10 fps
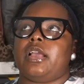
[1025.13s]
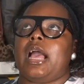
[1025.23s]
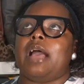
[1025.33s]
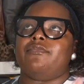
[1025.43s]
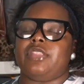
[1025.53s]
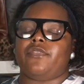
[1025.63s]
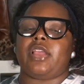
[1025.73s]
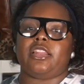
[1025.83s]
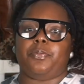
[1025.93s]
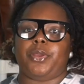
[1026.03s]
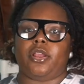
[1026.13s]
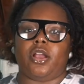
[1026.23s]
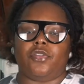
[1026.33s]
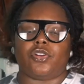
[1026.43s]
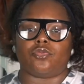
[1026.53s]
I've never had a pair
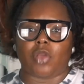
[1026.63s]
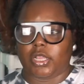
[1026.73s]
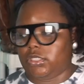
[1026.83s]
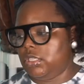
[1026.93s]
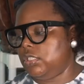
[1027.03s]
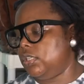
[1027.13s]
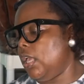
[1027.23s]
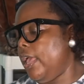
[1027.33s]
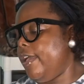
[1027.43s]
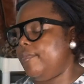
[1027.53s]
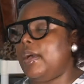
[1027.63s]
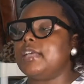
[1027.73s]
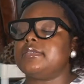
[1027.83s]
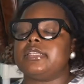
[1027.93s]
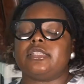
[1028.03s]
of Huaraches, and my
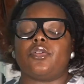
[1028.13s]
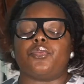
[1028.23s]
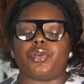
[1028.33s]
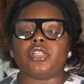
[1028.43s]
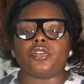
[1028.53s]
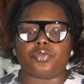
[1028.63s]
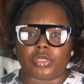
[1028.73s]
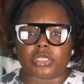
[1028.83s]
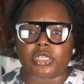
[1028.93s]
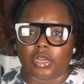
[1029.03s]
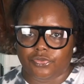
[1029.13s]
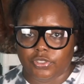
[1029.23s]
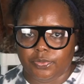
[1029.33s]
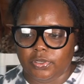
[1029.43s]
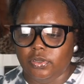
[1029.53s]
husband said they're really, really
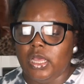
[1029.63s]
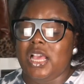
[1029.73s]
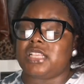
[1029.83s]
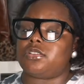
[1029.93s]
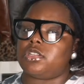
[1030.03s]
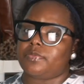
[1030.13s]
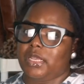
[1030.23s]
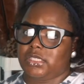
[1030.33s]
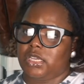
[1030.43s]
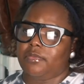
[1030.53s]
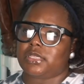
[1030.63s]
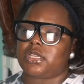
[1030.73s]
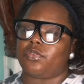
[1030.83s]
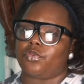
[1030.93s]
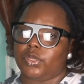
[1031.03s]
comfortable, and so does my son. My
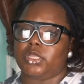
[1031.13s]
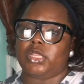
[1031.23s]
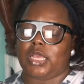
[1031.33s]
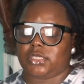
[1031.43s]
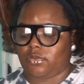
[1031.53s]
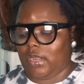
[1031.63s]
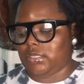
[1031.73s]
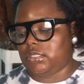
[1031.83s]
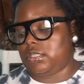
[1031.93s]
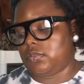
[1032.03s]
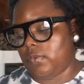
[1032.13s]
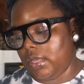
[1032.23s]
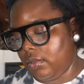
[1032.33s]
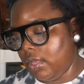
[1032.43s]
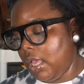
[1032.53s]
son really likes Huaraches as
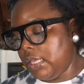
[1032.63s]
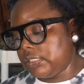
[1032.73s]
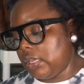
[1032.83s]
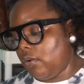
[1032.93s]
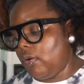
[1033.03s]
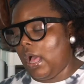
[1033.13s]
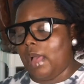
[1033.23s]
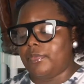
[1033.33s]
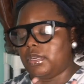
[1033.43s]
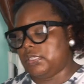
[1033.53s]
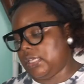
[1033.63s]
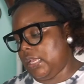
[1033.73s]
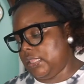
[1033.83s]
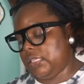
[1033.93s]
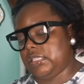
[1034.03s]
well. So I'm gonna
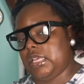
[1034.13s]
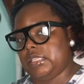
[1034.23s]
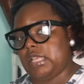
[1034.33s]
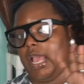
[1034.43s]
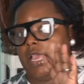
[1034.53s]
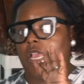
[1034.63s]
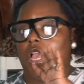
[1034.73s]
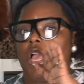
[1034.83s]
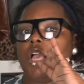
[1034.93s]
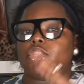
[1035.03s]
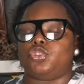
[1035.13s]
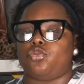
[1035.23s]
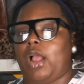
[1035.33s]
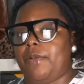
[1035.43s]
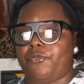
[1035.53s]
say this is a
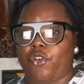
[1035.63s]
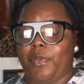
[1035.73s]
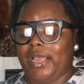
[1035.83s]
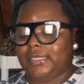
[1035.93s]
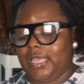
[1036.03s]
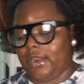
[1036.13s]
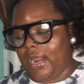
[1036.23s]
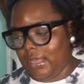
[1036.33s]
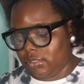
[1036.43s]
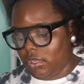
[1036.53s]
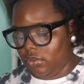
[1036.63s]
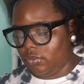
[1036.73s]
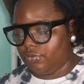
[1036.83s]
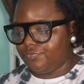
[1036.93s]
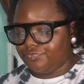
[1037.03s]
drop for my entire
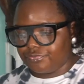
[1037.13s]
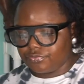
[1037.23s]
household,